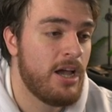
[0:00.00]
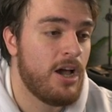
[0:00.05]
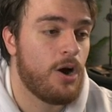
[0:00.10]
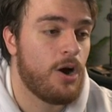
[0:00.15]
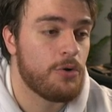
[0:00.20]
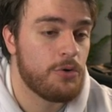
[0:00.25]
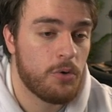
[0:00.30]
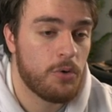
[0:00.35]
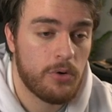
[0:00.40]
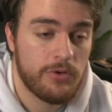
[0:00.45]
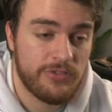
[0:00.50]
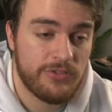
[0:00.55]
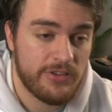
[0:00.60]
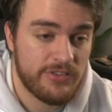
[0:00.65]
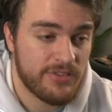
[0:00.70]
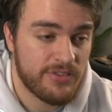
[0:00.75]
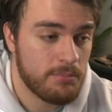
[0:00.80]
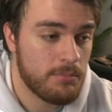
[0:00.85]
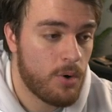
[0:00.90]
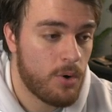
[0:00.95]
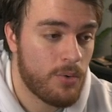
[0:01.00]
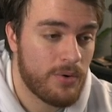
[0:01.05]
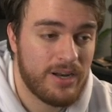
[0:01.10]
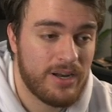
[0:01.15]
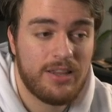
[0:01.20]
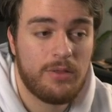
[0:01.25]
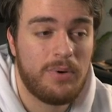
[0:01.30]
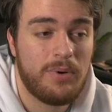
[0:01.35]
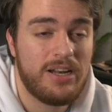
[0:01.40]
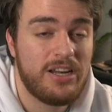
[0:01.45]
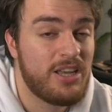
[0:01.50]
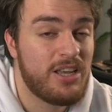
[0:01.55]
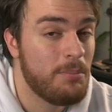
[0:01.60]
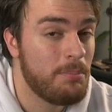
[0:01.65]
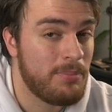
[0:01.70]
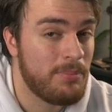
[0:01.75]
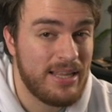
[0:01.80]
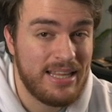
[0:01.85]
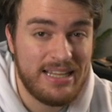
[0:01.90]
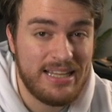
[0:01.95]
on your system or another one
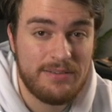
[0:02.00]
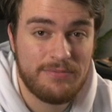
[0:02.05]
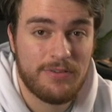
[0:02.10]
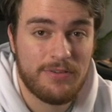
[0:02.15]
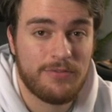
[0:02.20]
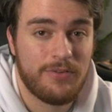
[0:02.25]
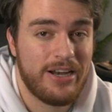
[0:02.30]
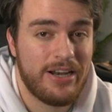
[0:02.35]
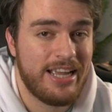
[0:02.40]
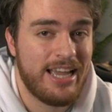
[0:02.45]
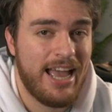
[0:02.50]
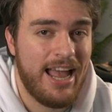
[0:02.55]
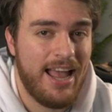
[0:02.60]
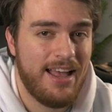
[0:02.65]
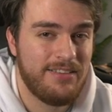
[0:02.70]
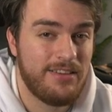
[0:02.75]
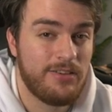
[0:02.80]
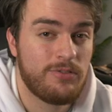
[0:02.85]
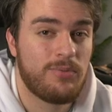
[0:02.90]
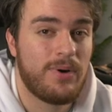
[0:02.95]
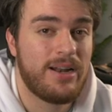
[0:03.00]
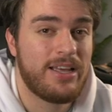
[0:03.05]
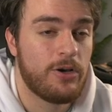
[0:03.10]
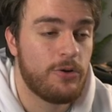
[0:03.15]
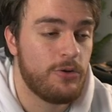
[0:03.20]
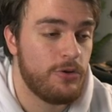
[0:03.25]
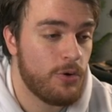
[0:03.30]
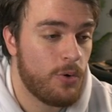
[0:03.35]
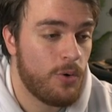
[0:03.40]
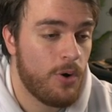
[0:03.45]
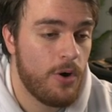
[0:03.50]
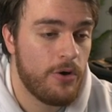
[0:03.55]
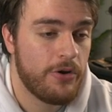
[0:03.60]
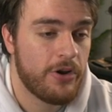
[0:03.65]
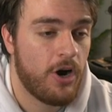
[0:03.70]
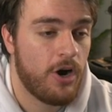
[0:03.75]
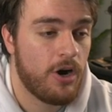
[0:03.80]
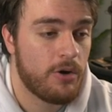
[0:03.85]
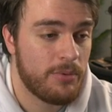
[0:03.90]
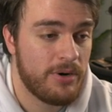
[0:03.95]
completely for free as it's running on your own
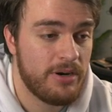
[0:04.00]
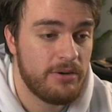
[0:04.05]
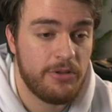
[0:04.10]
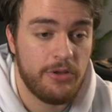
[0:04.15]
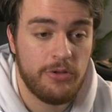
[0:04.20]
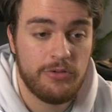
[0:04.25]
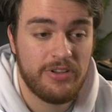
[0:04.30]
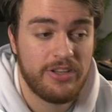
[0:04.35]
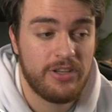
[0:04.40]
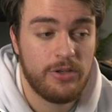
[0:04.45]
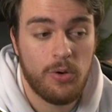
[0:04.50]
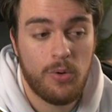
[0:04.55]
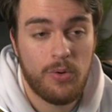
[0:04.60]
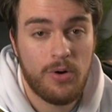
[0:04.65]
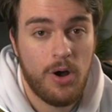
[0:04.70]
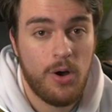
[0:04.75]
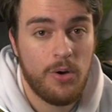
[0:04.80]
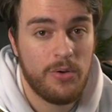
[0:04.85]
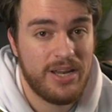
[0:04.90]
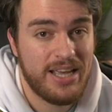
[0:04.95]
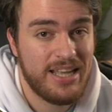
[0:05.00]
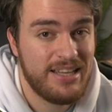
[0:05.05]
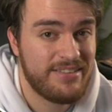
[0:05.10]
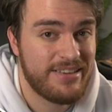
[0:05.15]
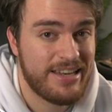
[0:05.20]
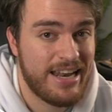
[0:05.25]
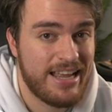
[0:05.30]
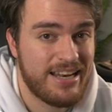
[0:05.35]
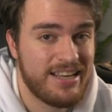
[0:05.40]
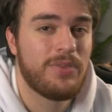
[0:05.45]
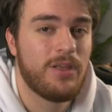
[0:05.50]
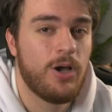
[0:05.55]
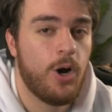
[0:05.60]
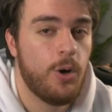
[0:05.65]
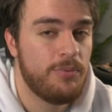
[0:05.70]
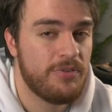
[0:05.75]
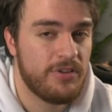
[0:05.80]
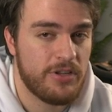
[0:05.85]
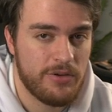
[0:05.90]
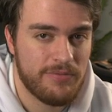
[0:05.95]
hardware using your own internet.
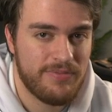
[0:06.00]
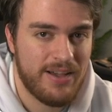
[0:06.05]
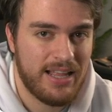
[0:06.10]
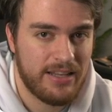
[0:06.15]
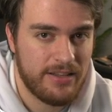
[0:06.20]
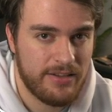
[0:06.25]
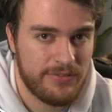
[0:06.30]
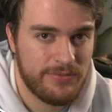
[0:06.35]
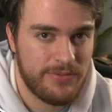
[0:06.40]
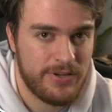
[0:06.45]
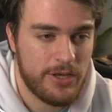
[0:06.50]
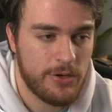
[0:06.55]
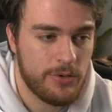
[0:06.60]
Hopefully you found this video